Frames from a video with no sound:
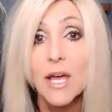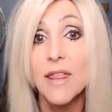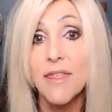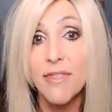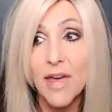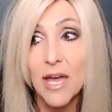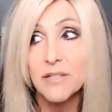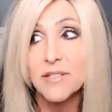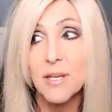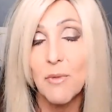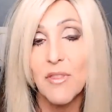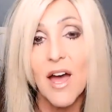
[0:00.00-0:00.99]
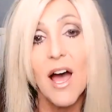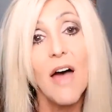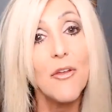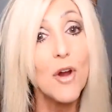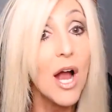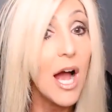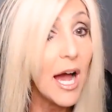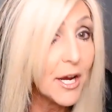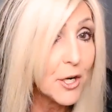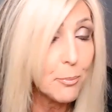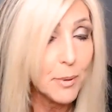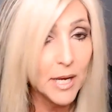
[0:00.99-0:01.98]
than some of the other
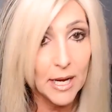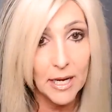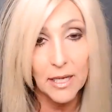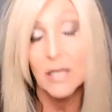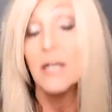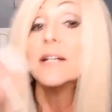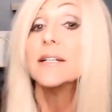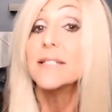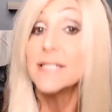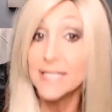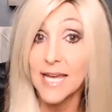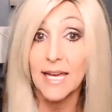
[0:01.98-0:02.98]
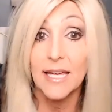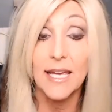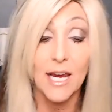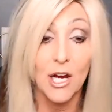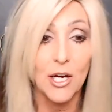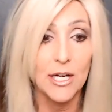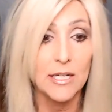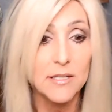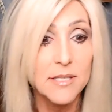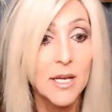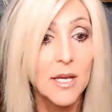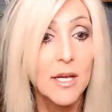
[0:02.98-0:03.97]
higher paying tech
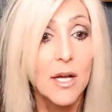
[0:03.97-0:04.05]
areas.